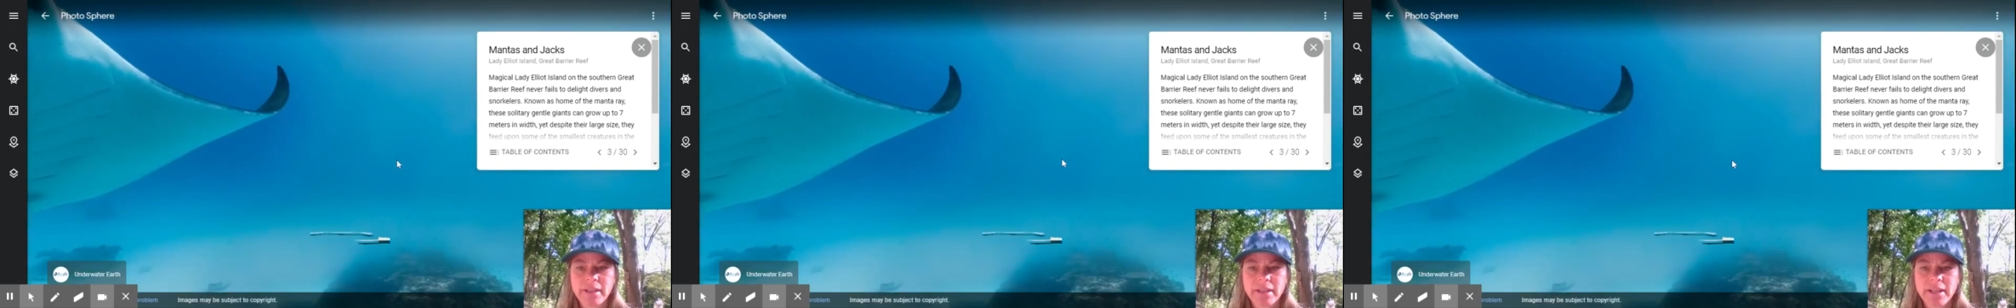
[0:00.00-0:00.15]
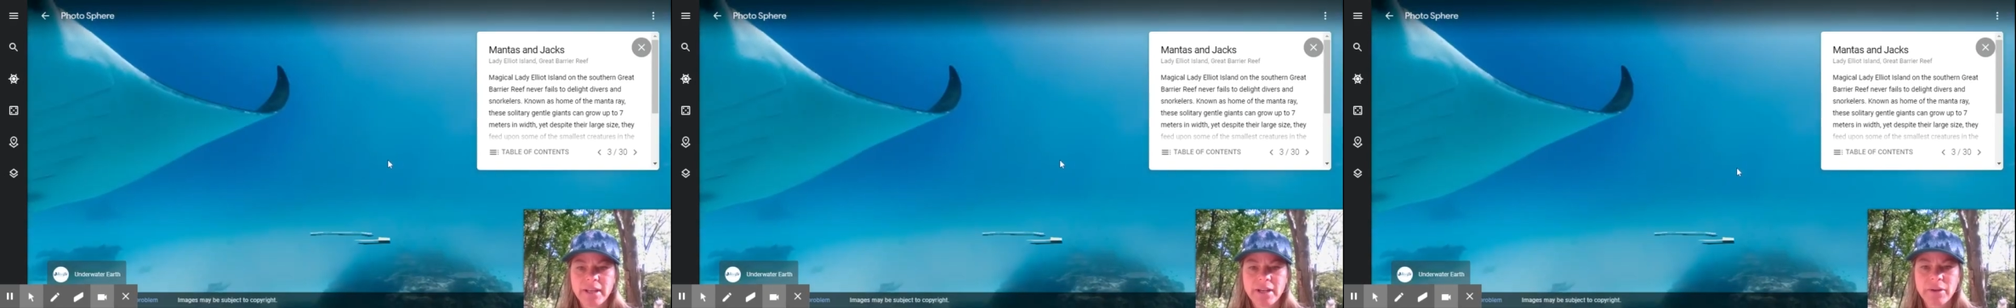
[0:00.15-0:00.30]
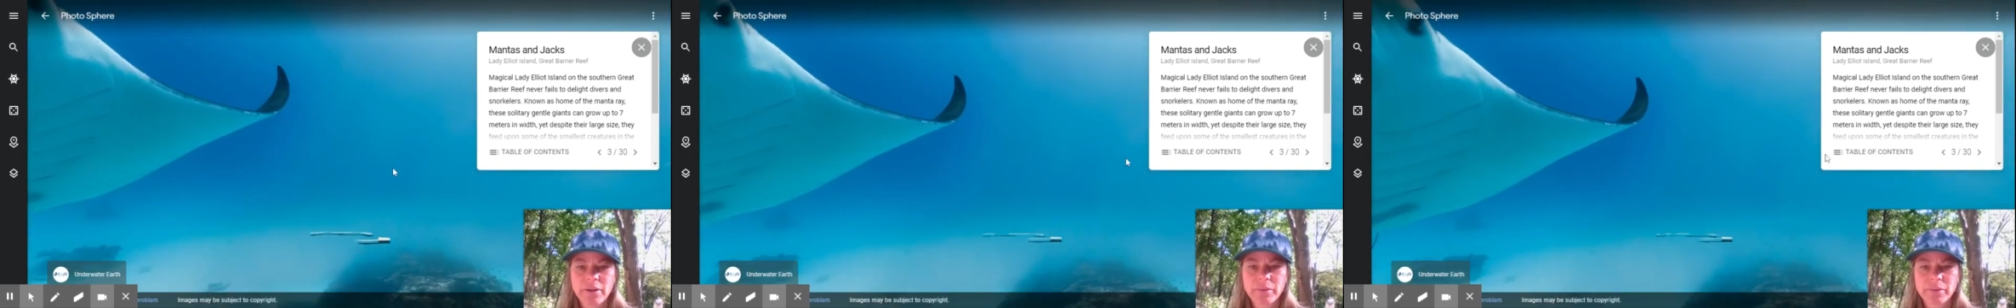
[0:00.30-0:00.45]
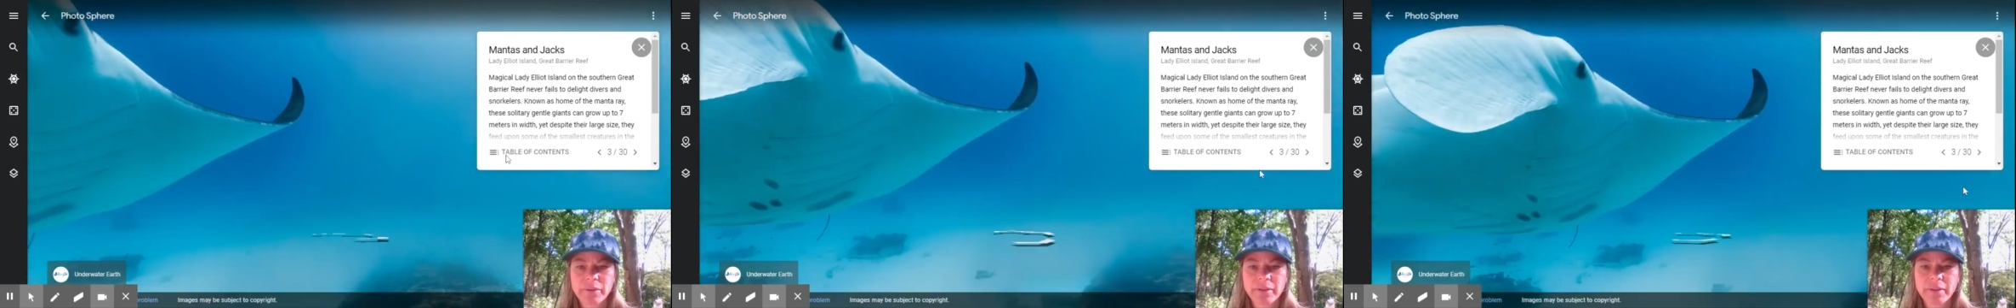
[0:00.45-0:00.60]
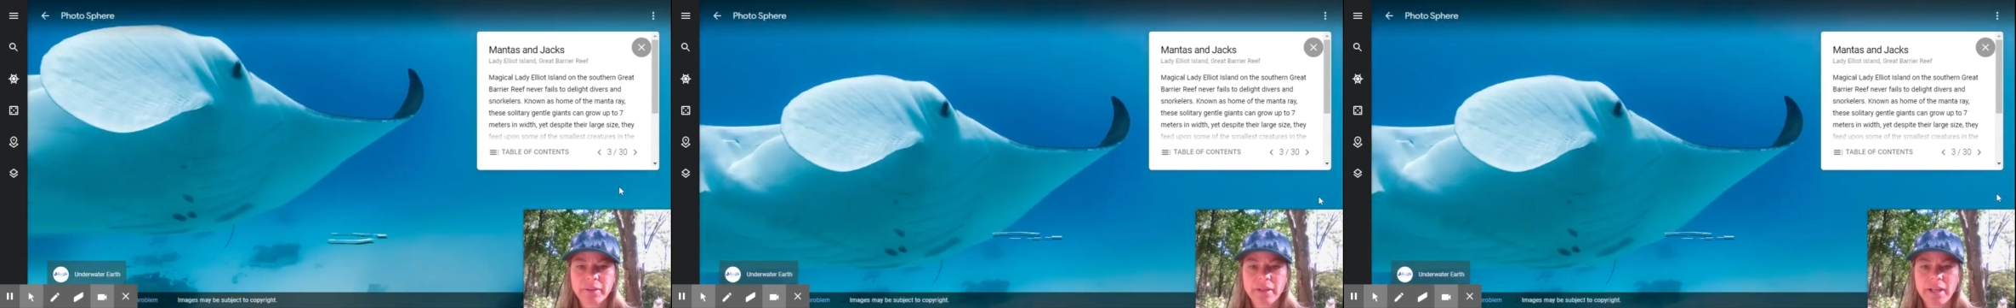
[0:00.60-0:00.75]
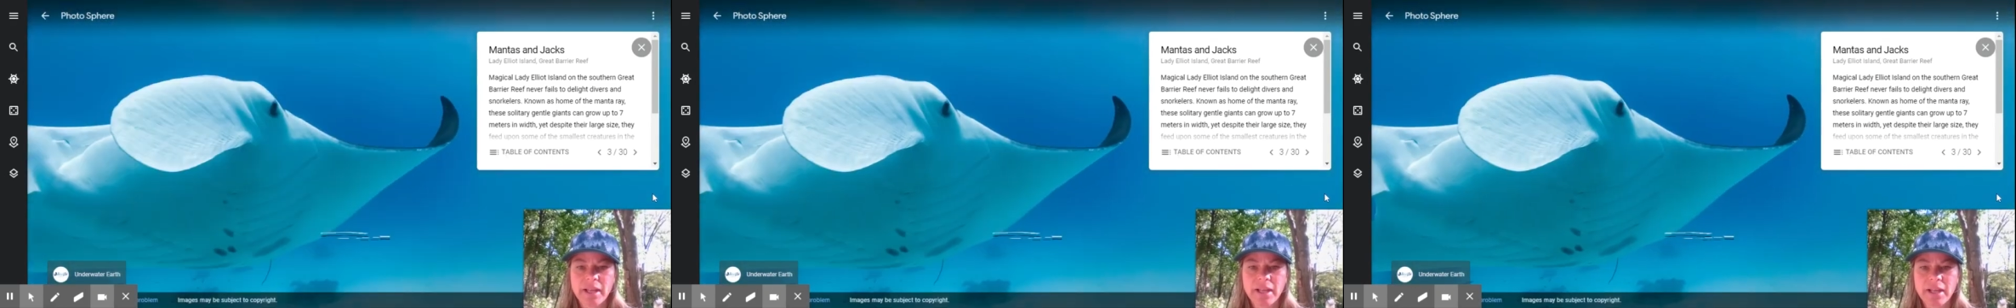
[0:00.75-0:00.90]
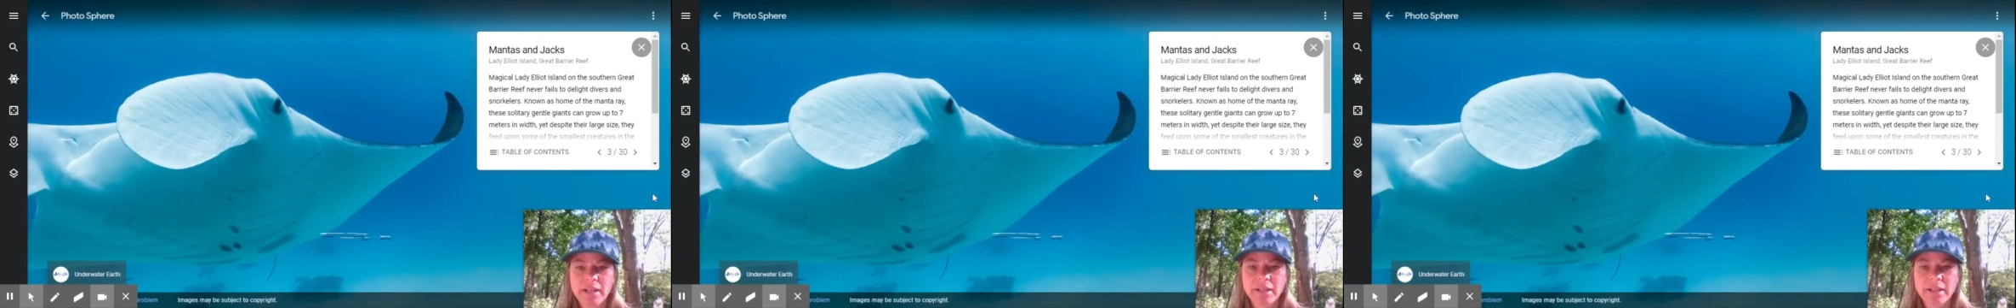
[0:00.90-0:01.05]
They don't
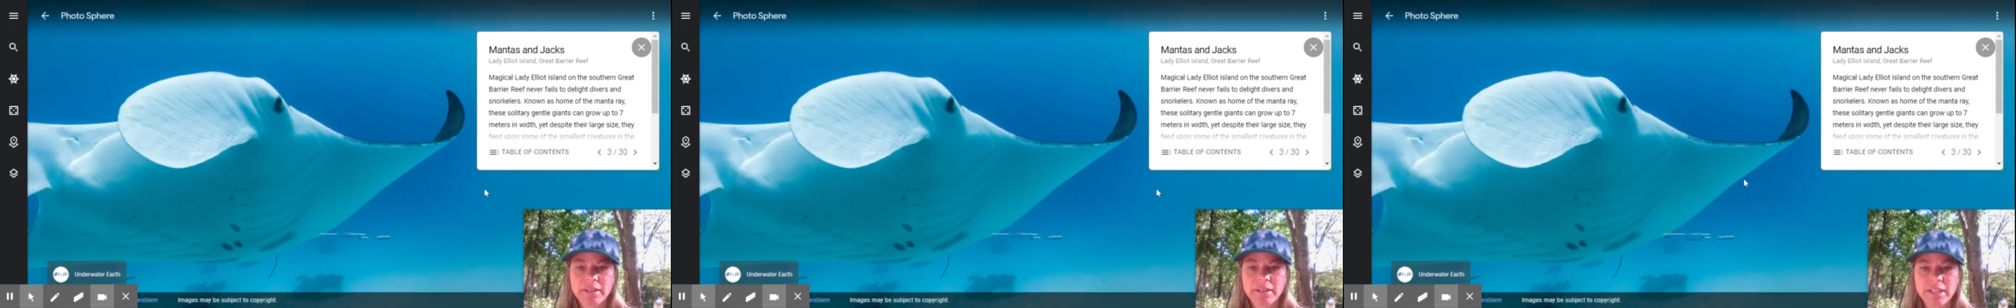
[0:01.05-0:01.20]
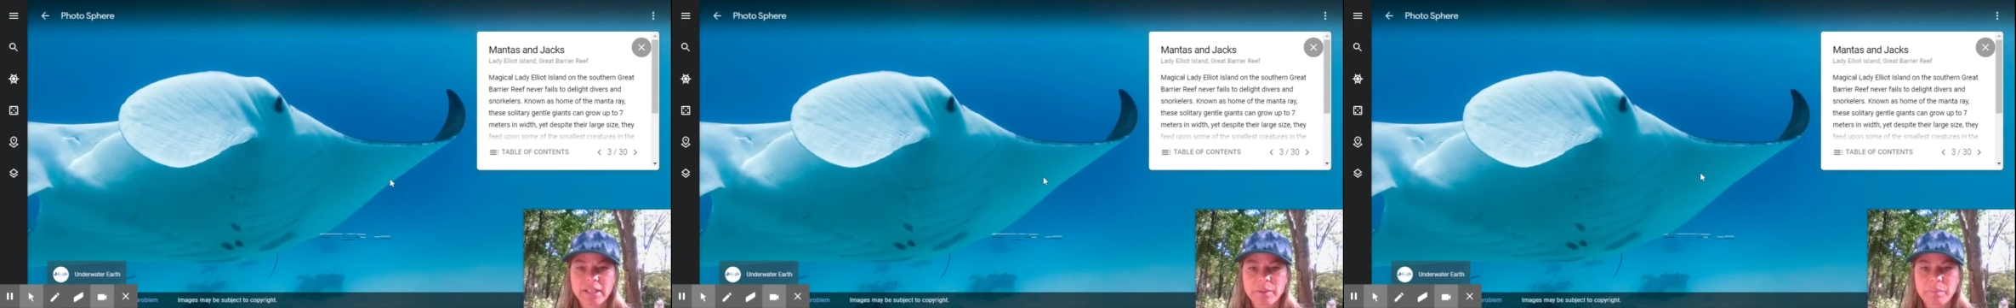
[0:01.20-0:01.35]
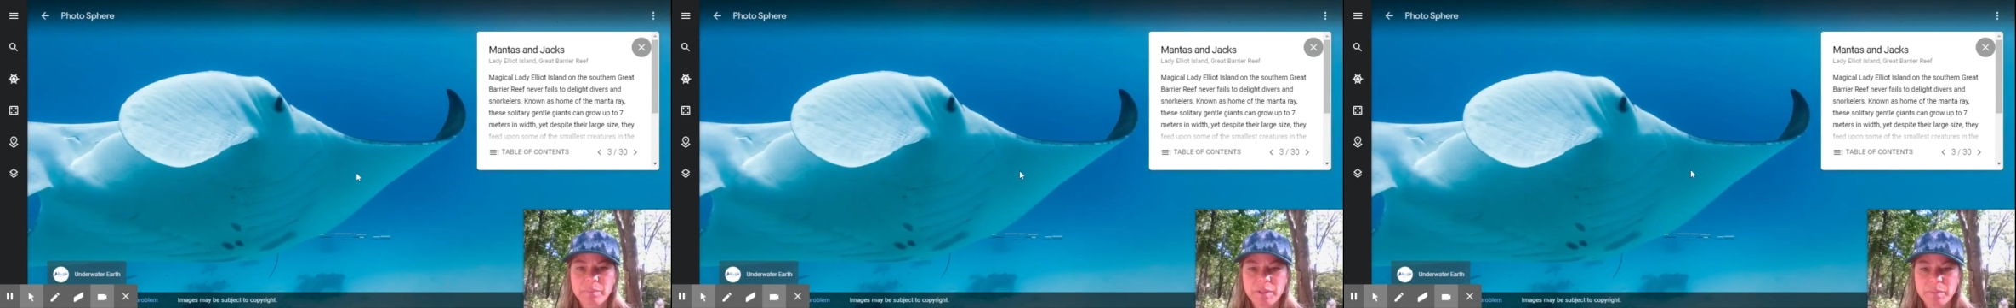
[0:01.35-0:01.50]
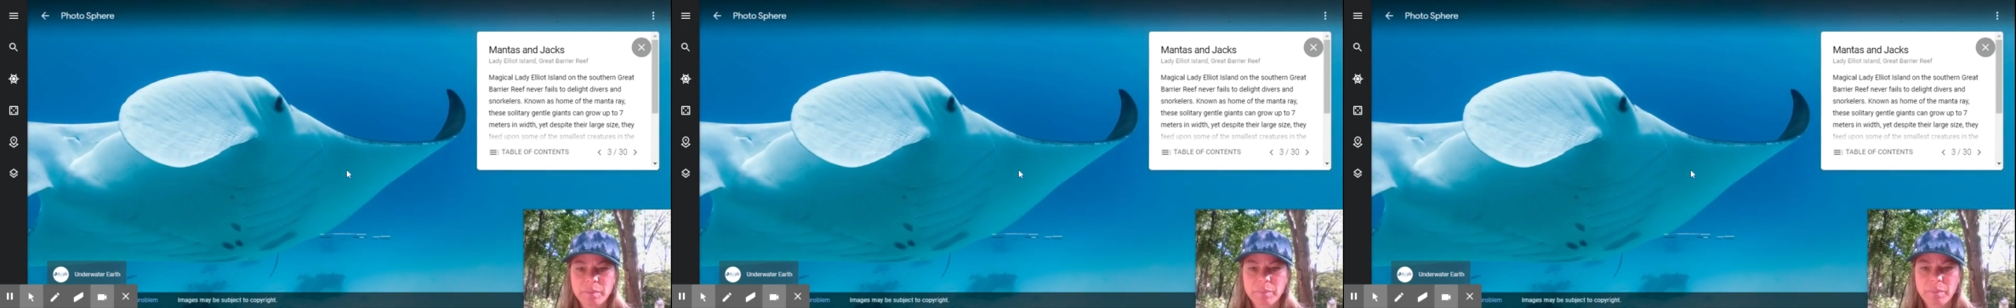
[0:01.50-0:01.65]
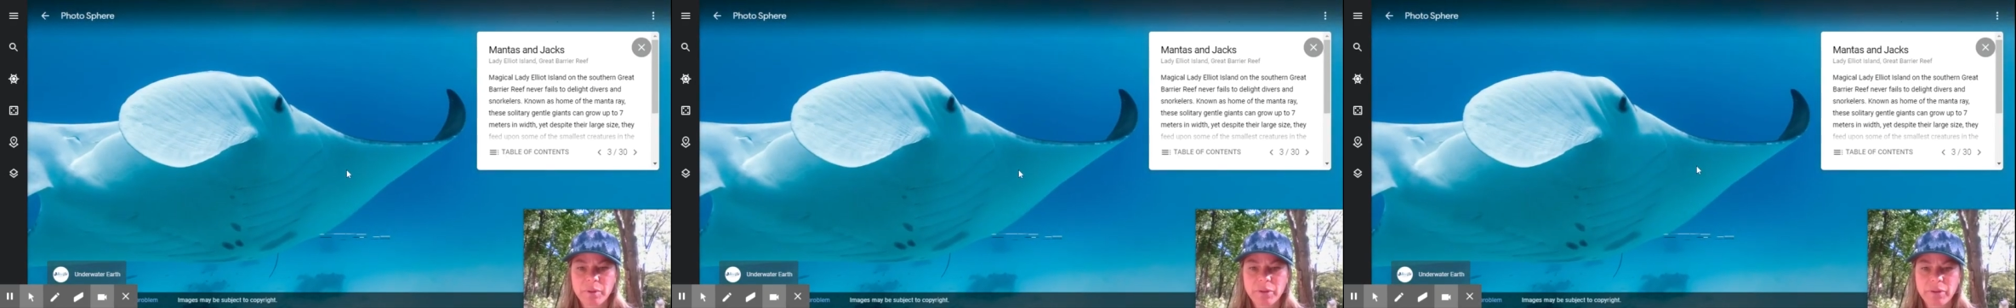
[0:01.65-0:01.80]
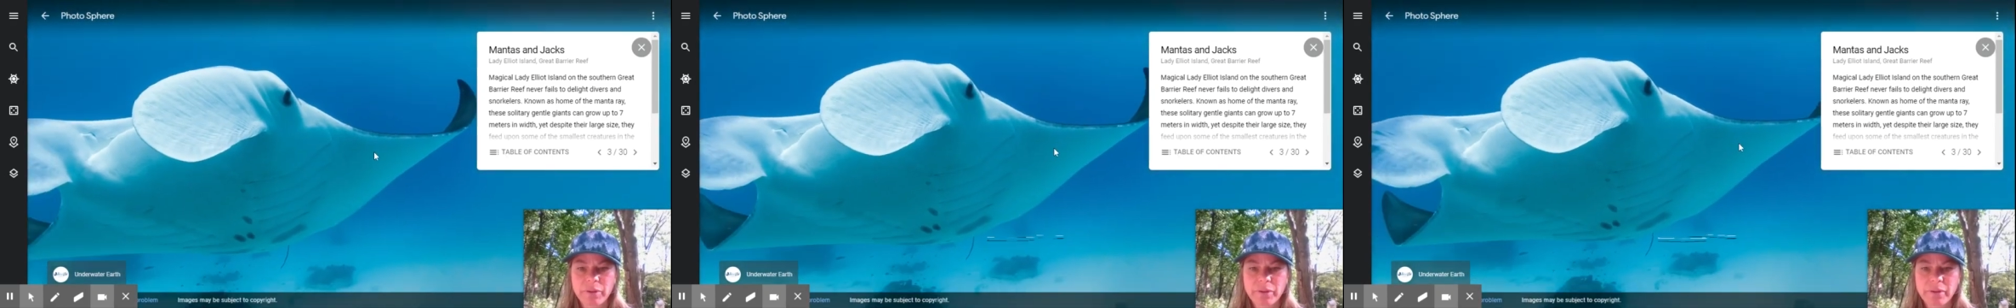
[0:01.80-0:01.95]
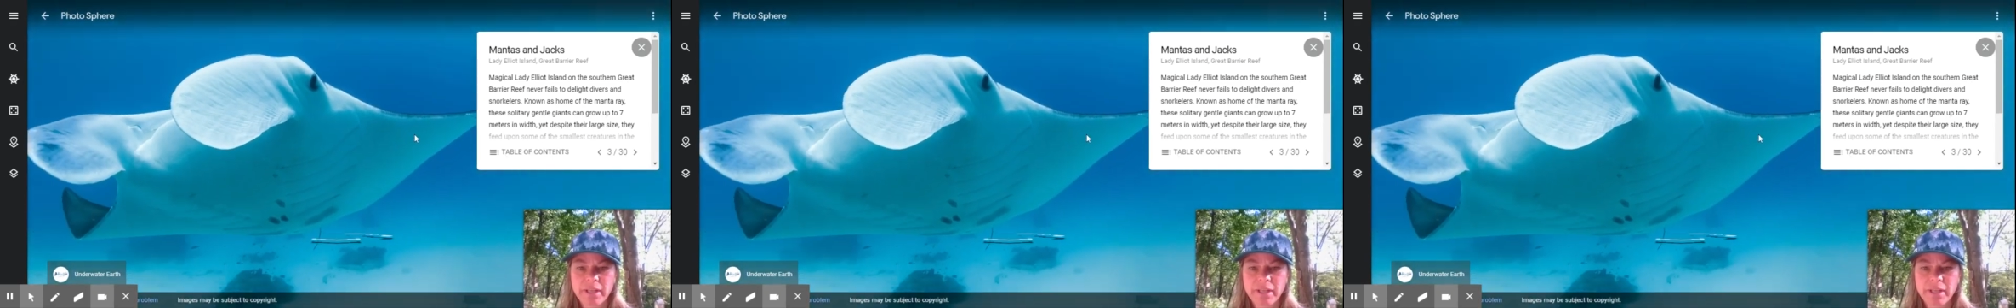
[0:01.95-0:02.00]
eat people.